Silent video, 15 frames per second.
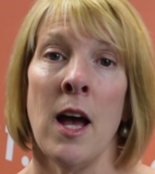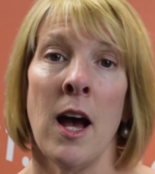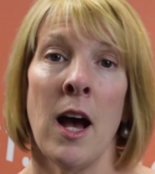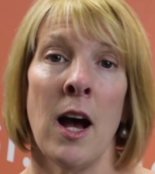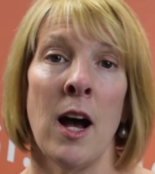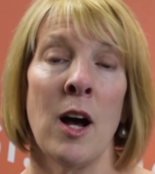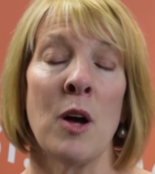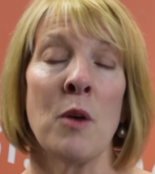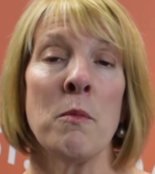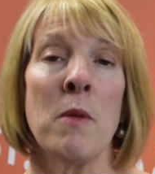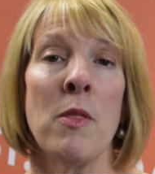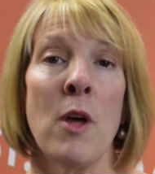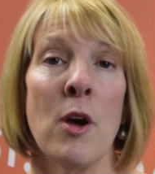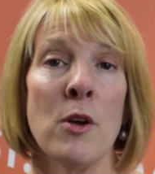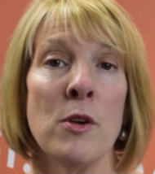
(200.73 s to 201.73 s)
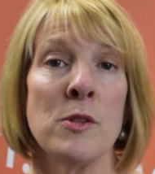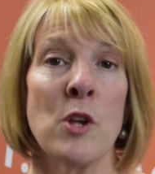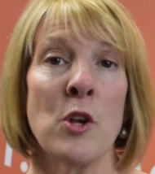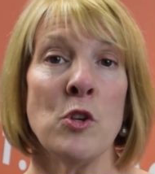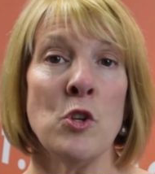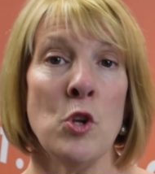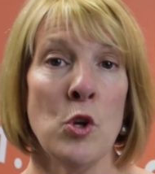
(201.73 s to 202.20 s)

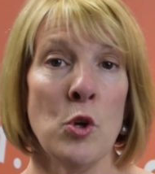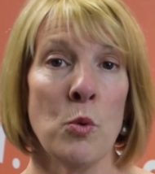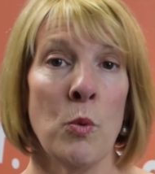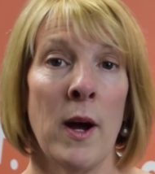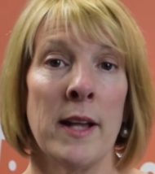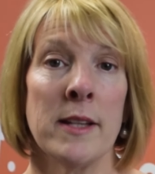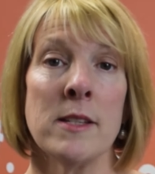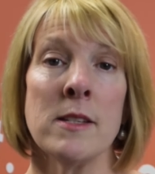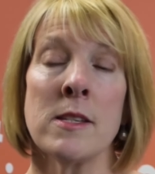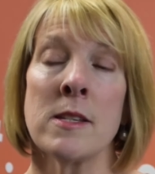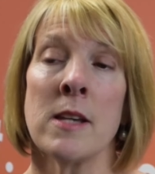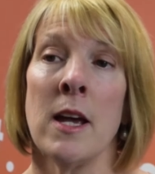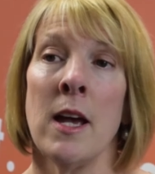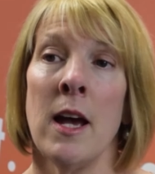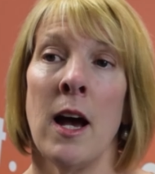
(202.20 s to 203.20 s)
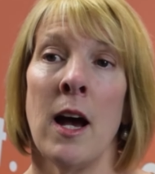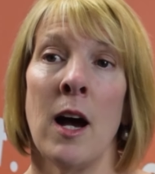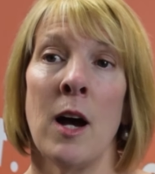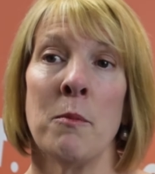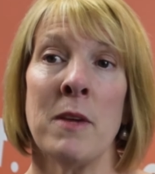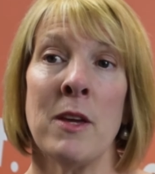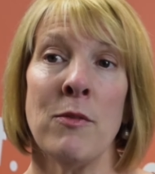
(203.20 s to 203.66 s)
Those new ones,
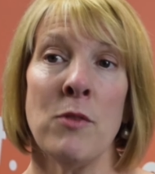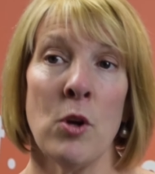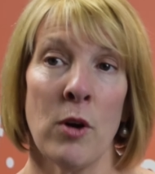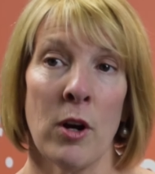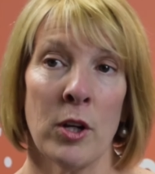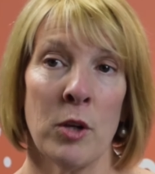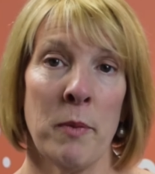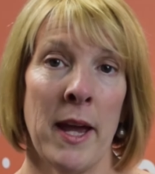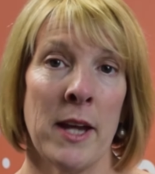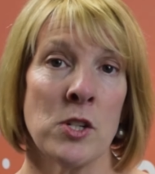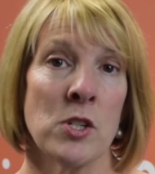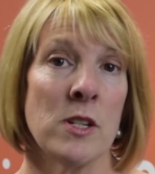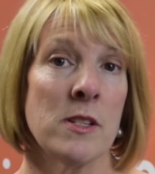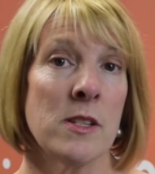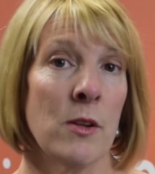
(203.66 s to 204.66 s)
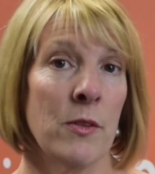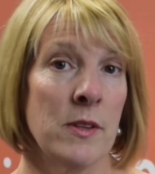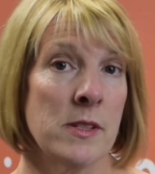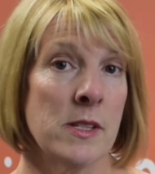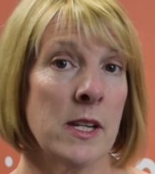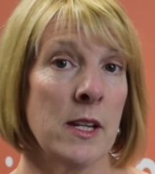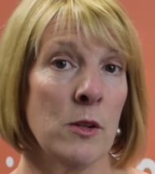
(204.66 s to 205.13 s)
if your occupation is on
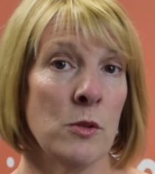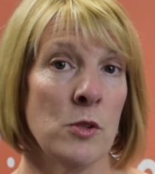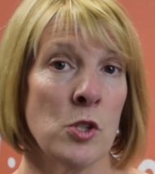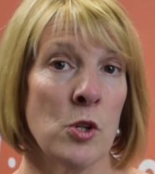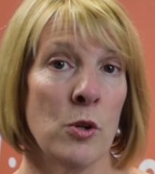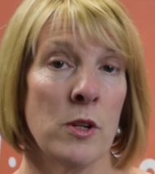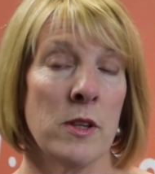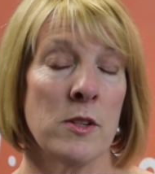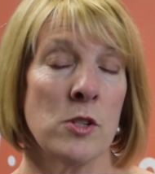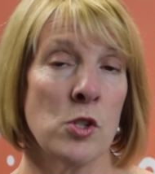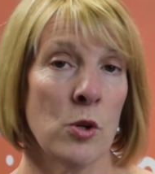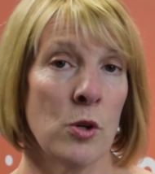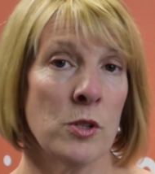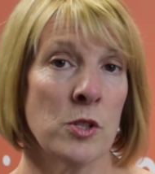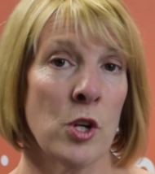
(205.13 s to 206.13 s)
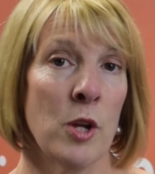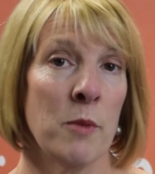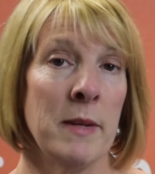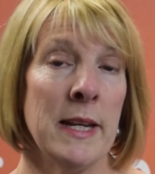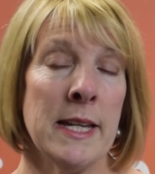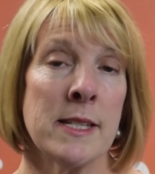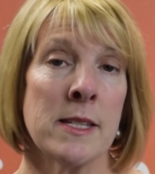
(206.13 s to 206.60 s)
the
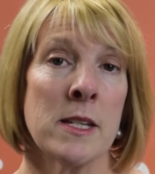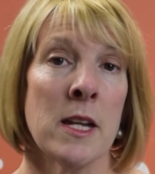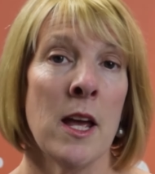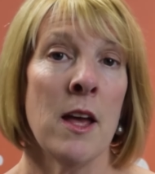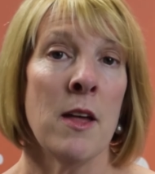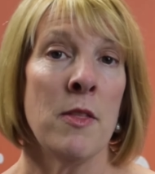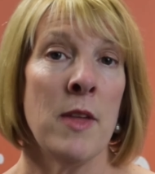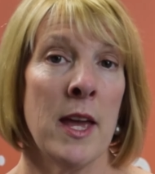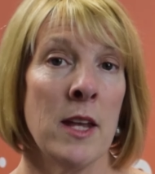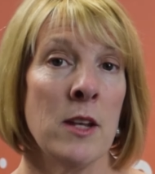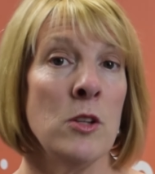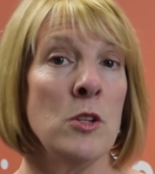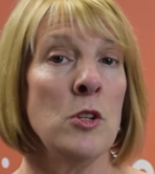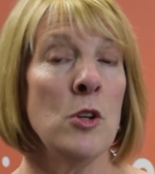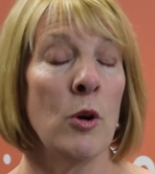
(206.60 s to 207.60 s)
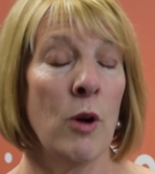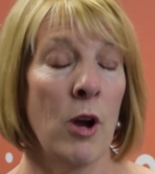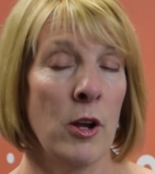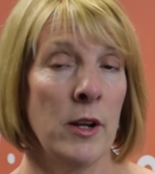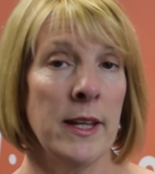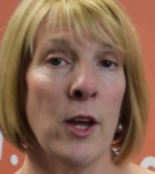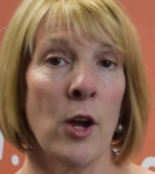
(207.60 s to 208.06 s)
short-term list, then you're
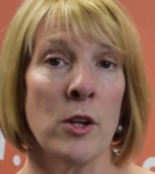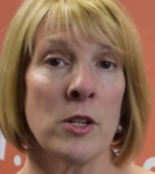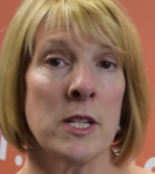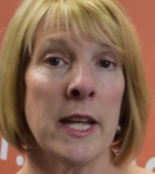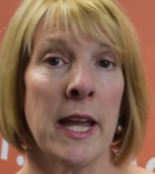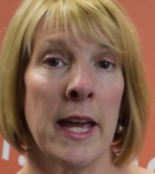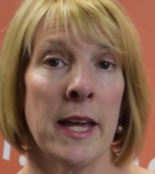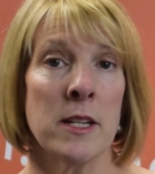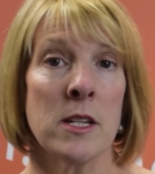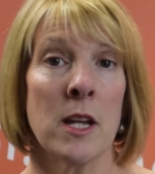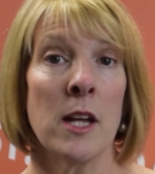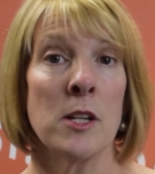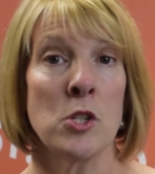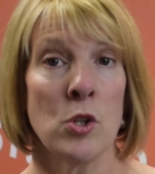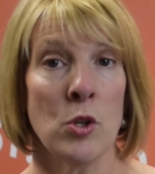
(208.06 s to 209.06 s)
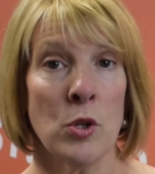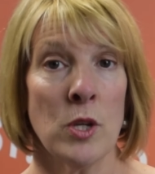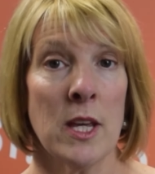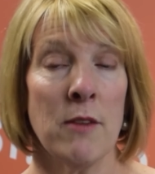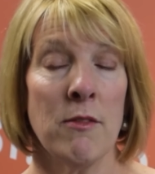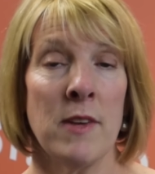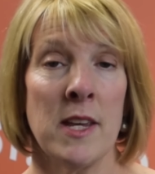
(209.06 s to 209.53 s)
only going to get a
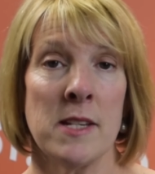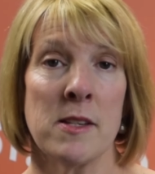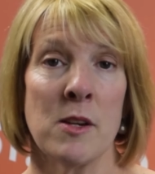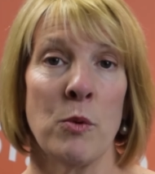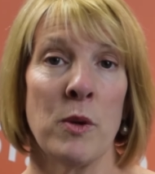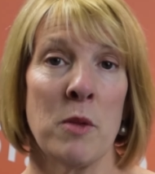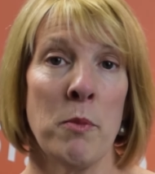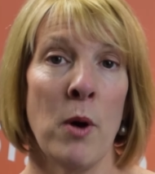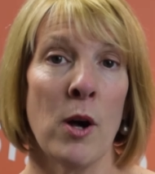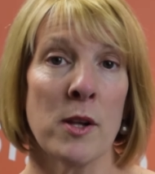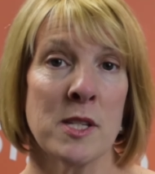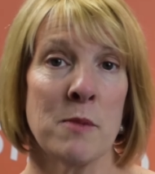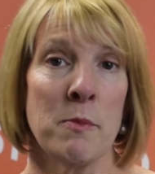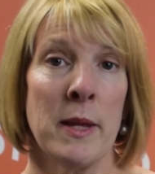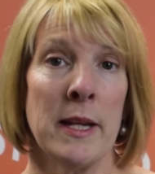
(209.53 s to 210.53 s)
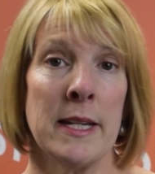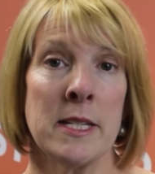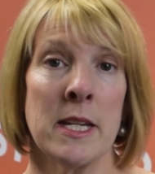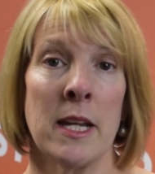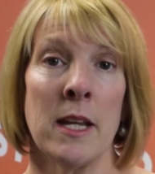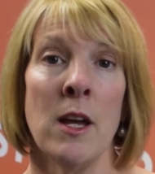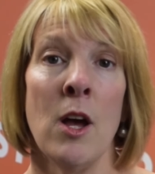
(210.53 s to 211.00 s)
2-year visa with a
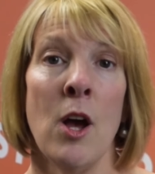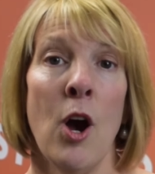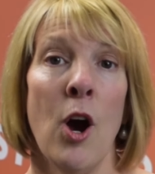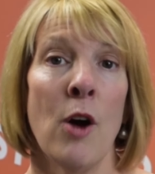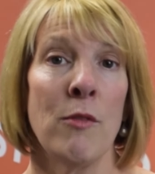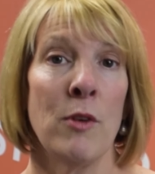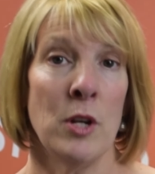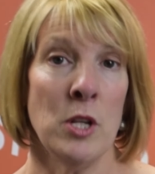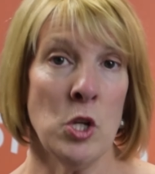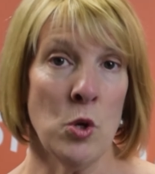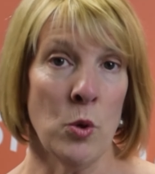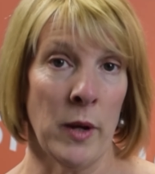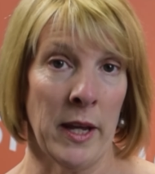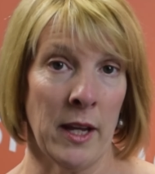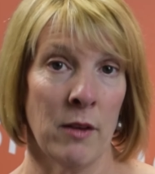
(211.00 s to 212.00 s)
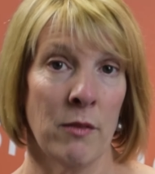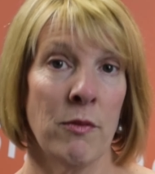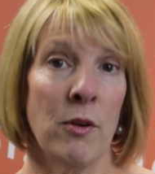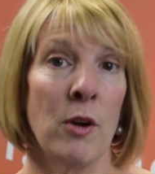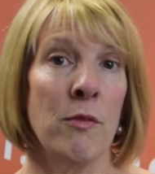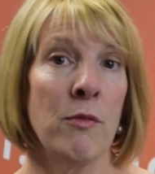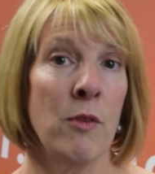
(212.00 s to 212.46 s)
possibility of renewing
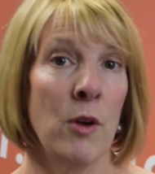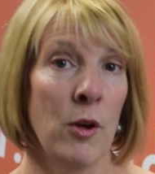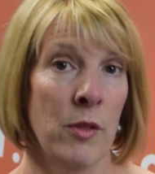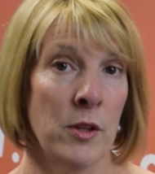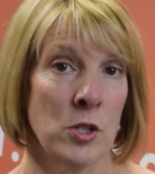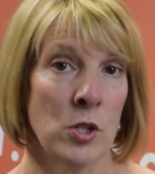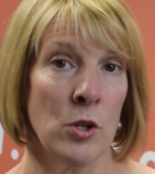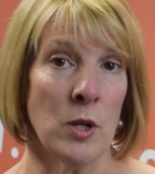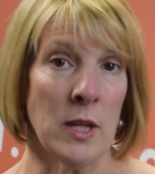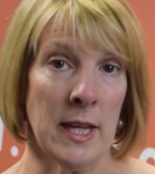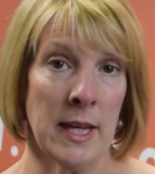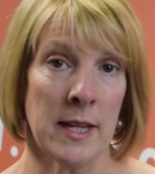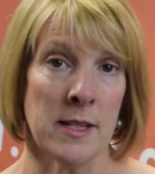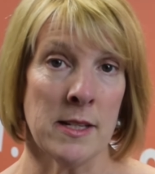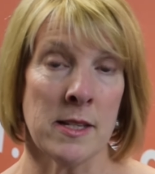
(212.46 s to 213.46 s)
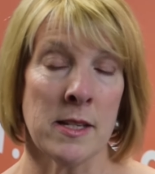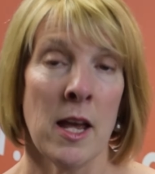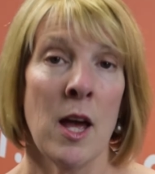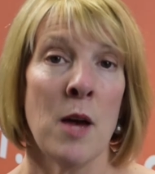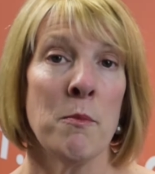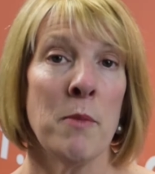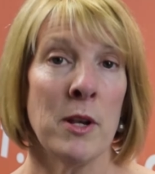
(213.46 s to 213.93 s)
for a further 2 years,
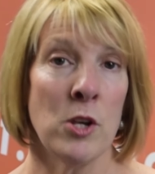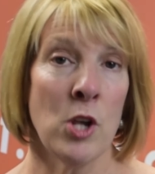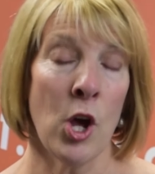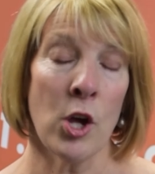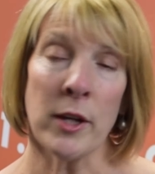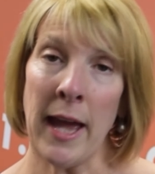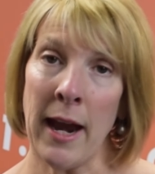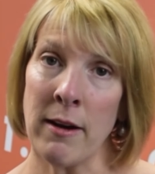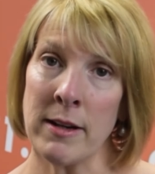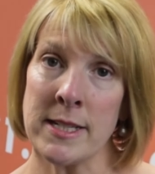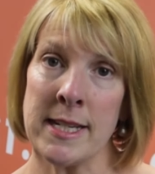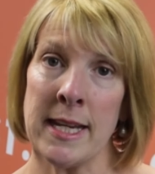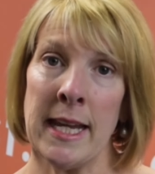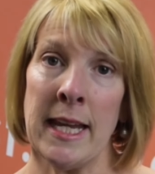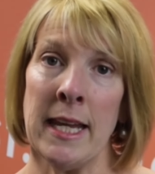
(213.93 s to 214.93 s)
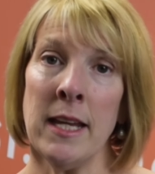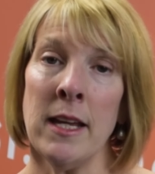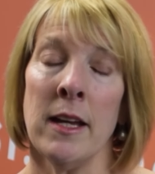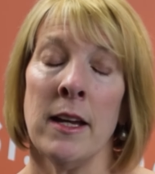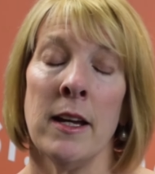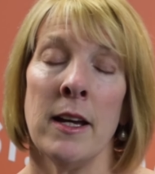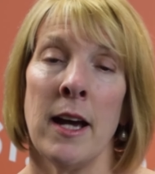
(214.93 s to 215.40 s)
but no guarantee,
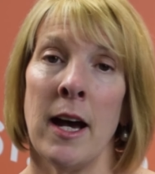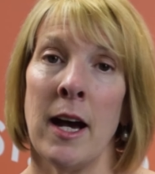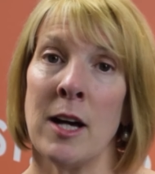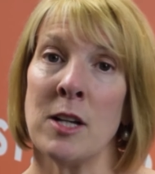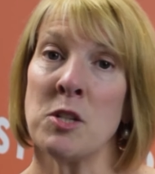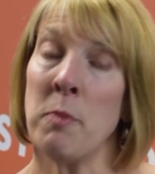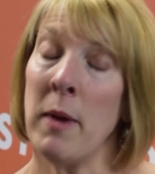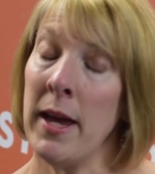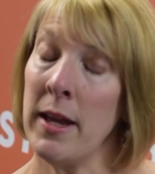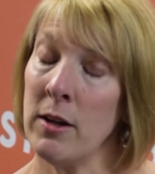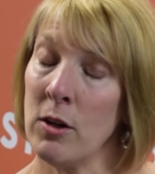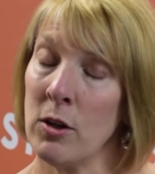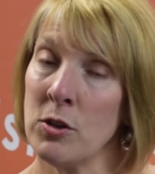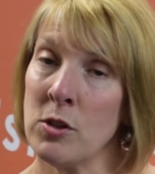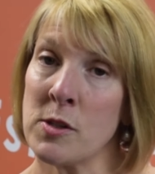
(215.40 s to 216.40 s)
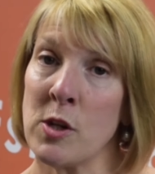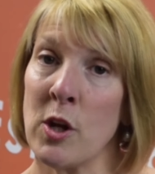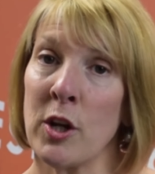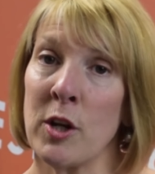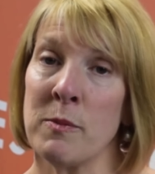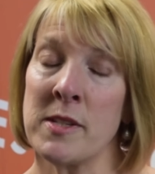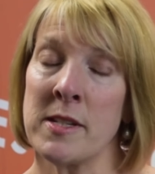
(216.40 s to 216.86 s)
dependent on your
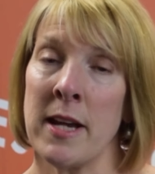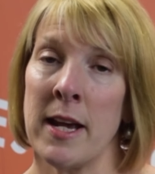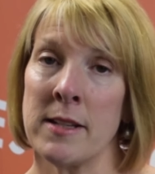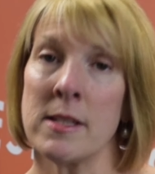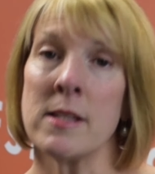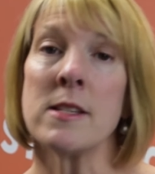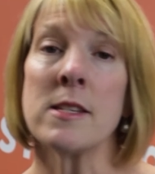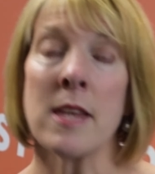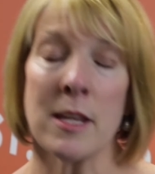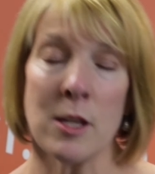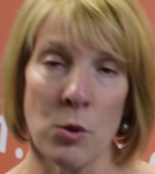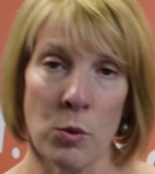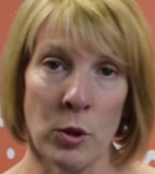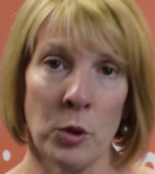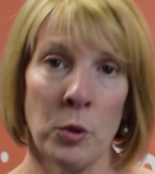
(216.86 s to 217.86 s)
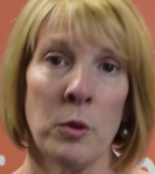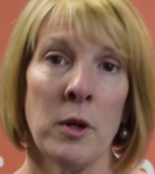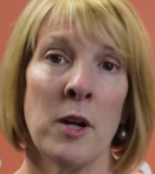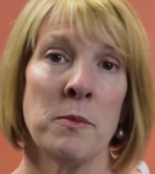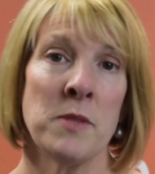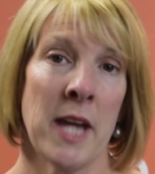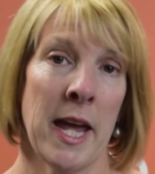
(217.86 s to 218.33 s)
circumstances, that you will
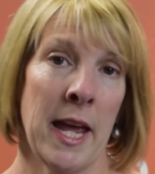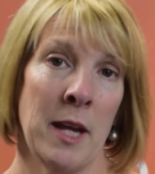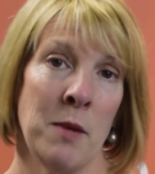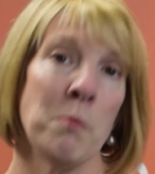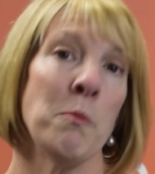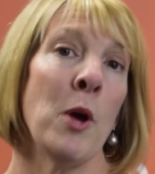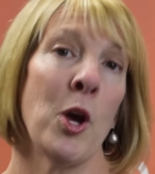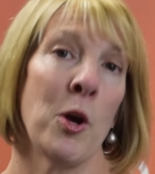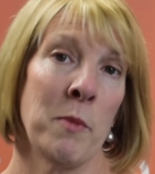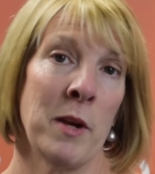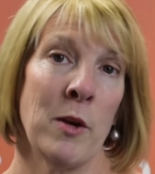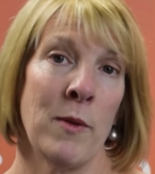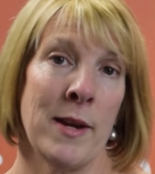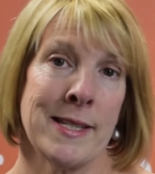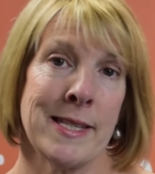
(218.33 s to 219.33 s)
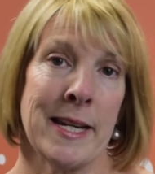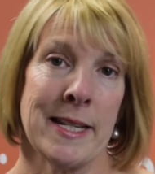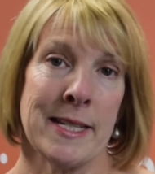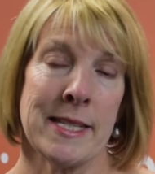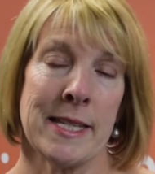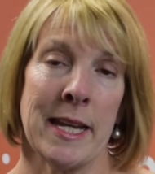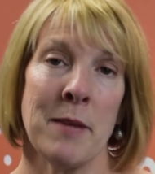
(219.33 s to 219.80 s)
obtain permanent
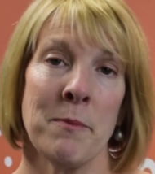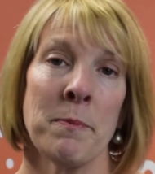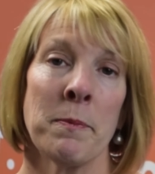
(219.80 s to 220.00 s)
residency.